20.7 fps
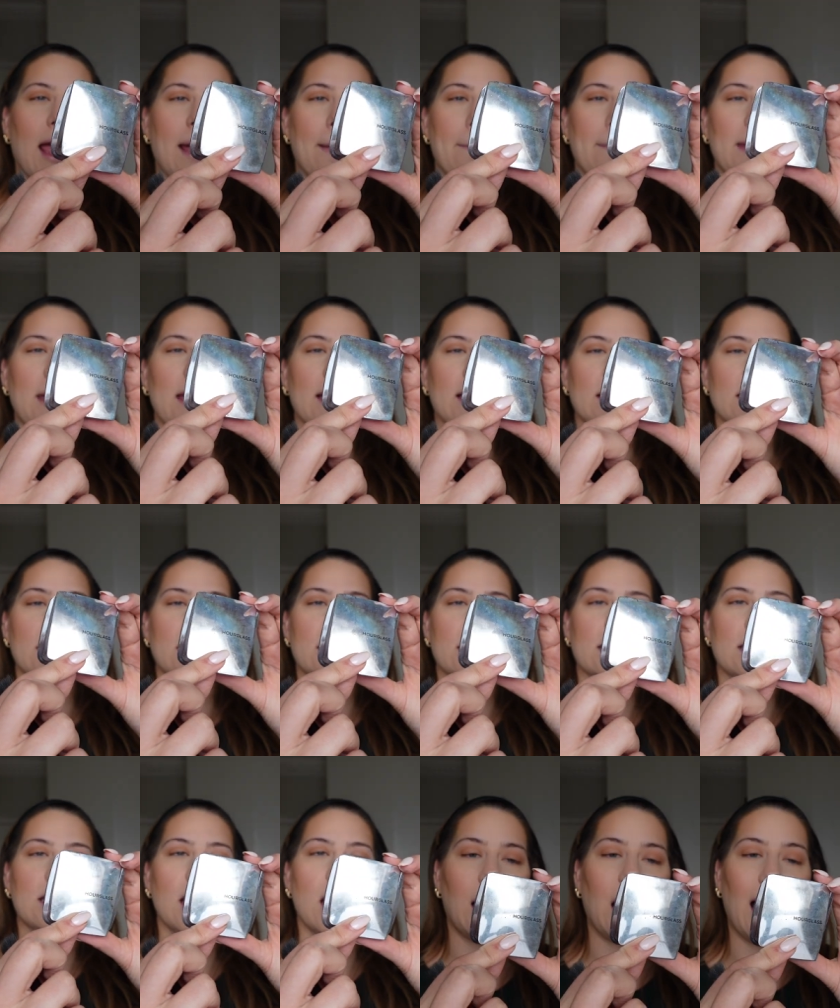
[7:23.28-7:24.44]
Ambient
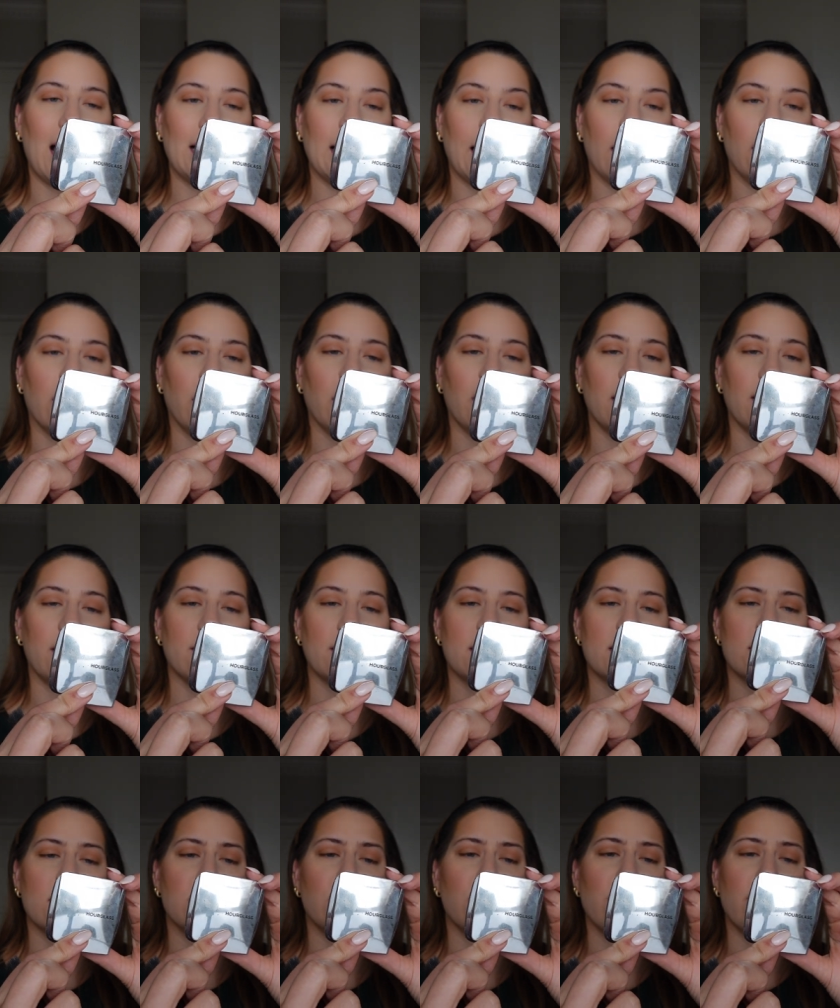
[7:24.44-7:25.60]
Highlighter. This
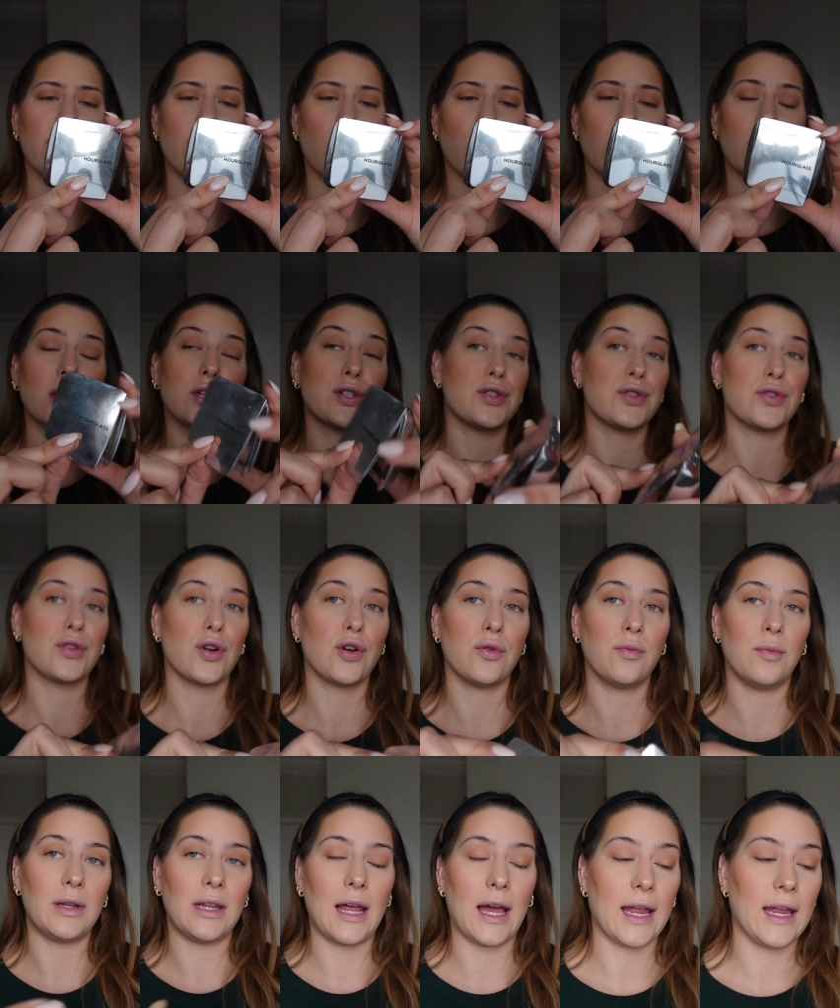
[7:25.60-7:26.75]
is Euphoric
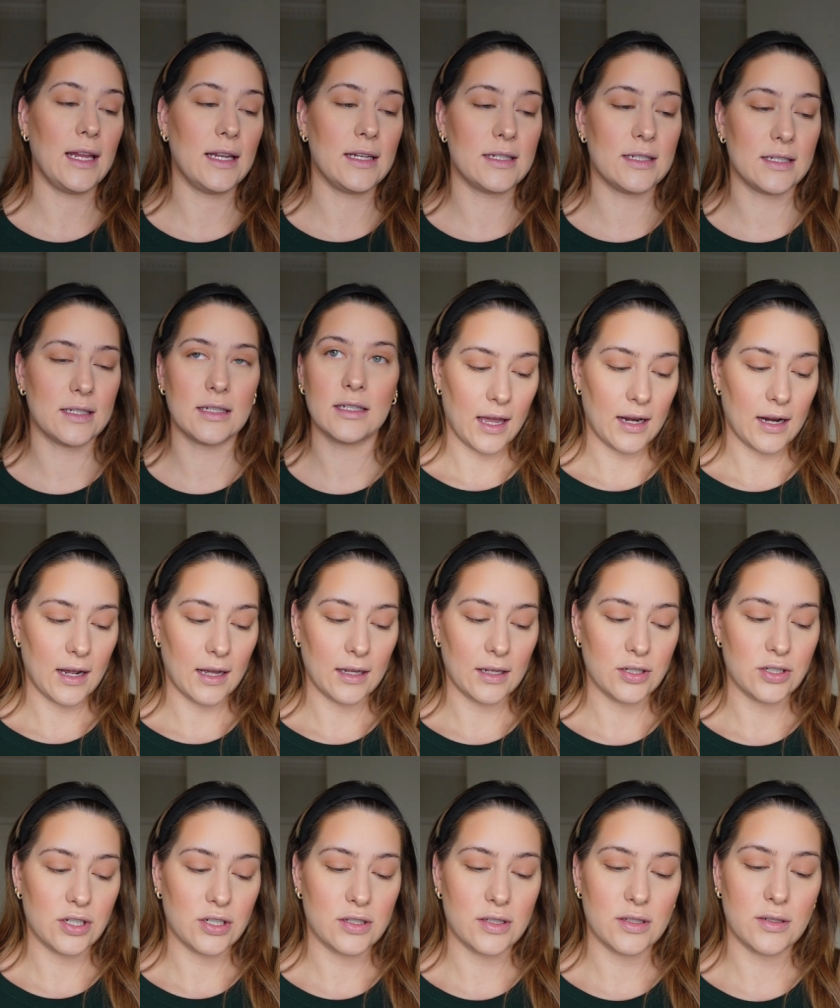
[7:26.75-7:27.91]
Strobe Light. And I
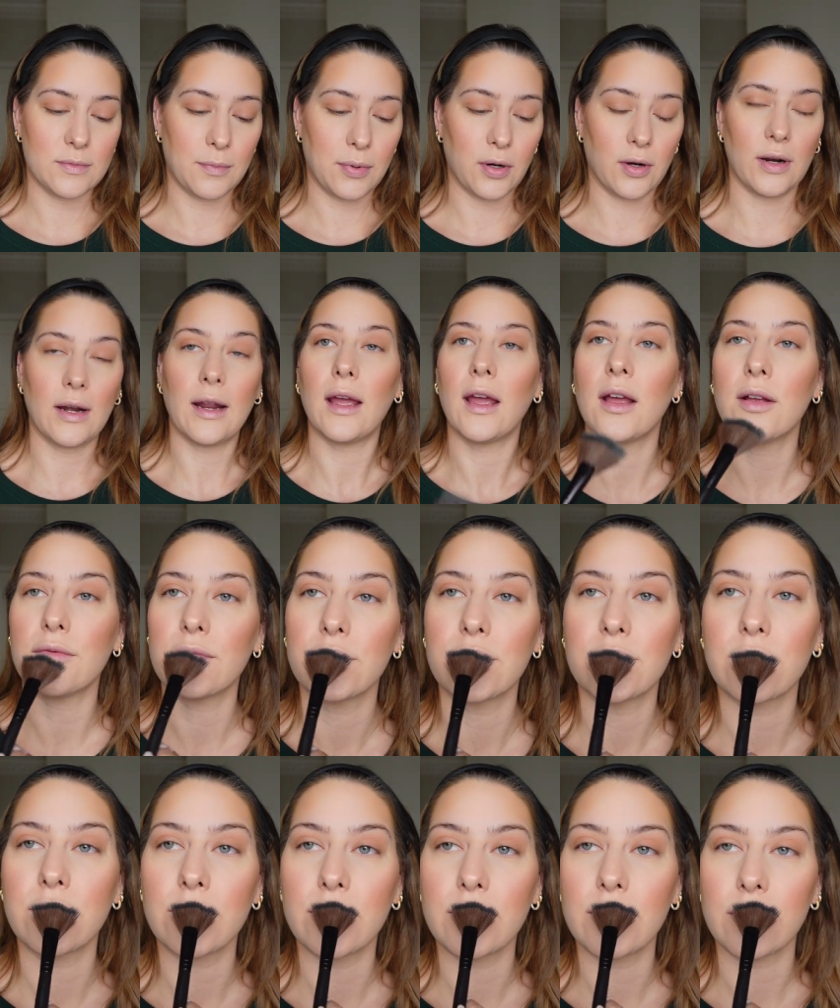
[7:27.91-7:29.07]
just put it
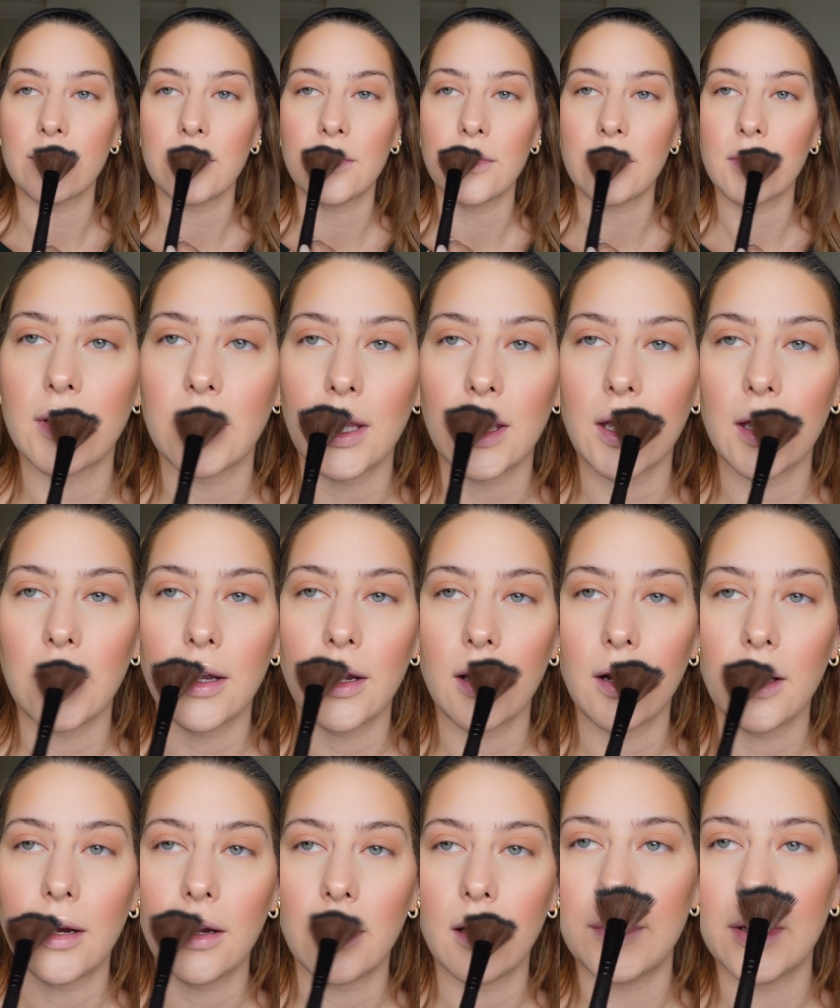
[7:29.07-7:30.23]

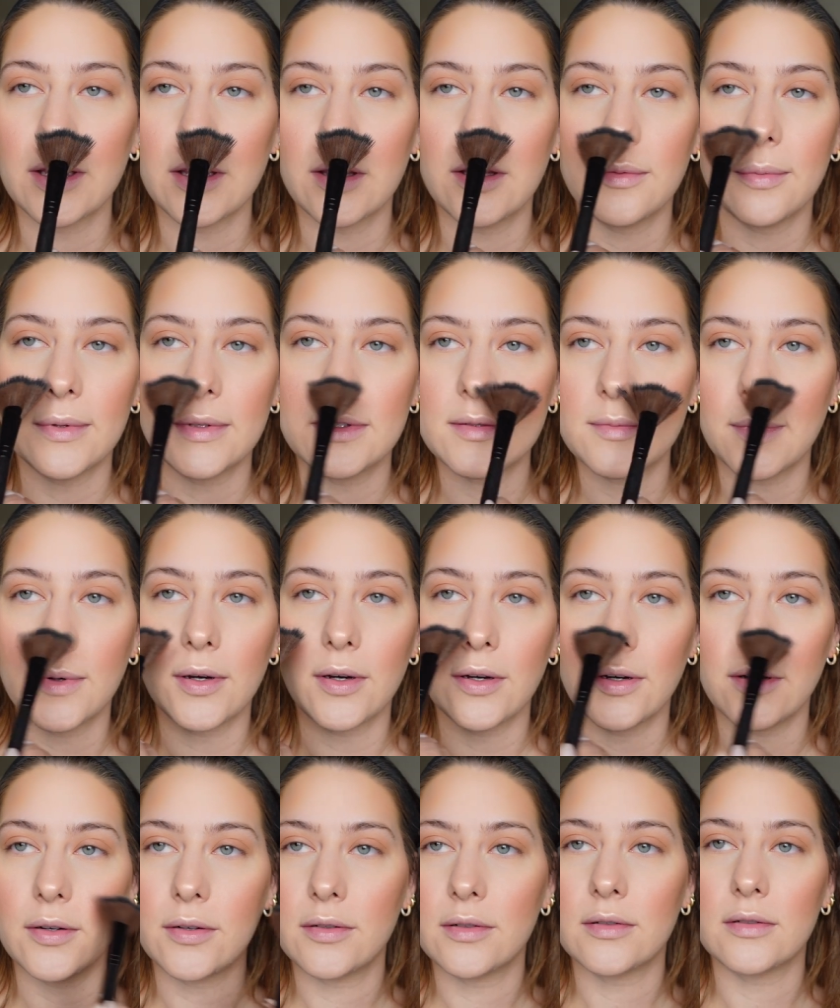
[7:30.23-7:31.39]
here, my cupid's
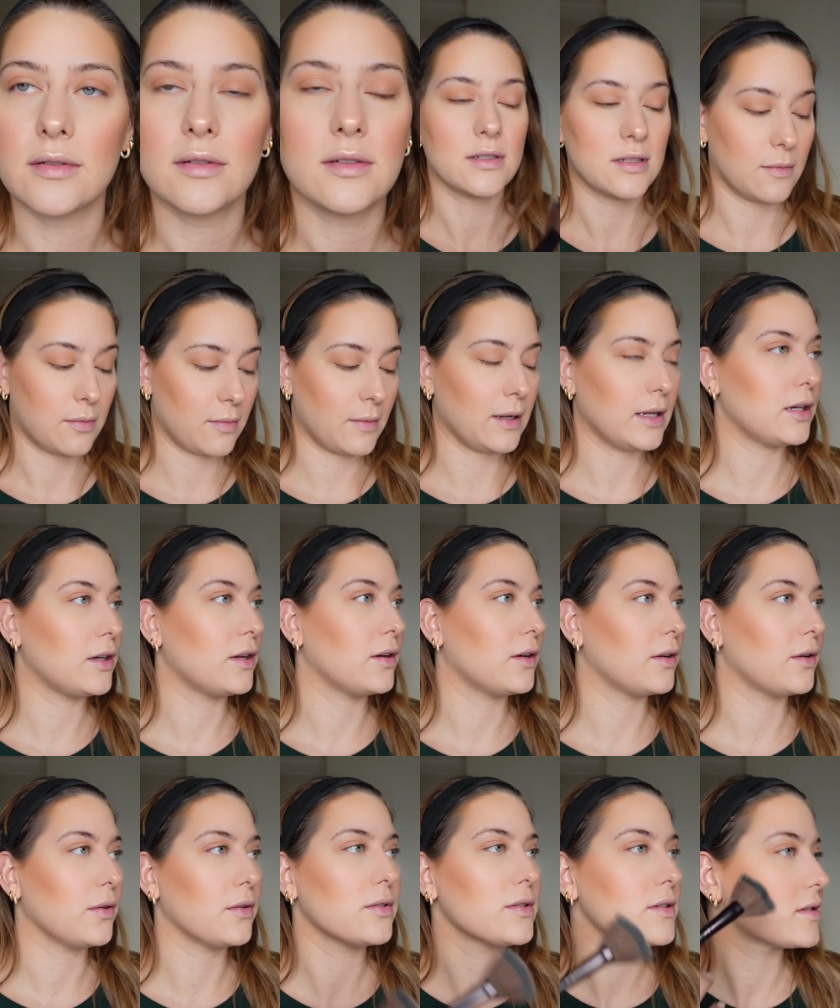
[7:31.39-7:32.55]
bow, tip of my
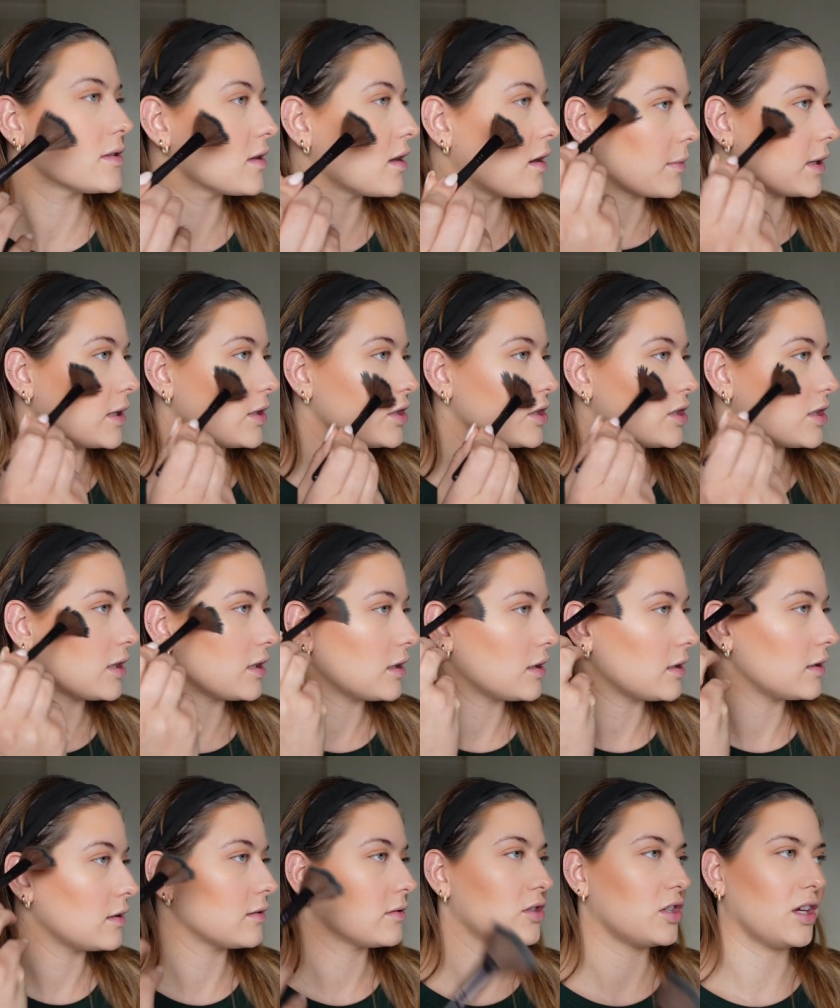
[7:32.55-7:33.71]
nose, my
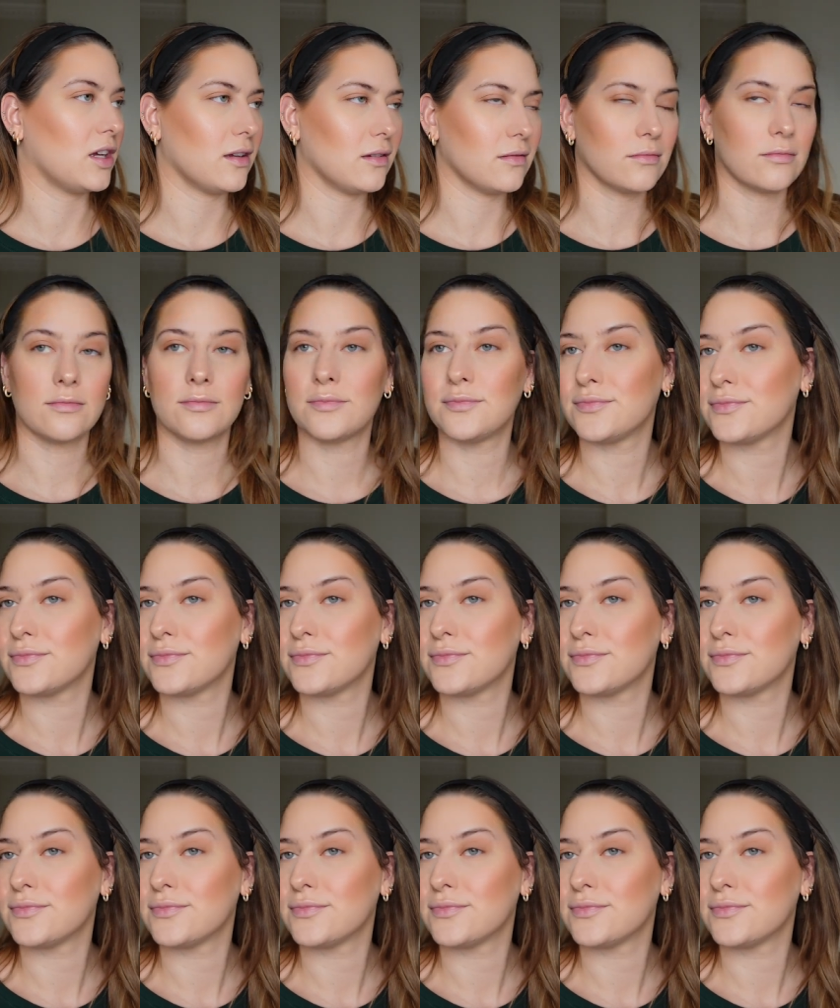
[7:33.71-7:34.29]
chin, chin,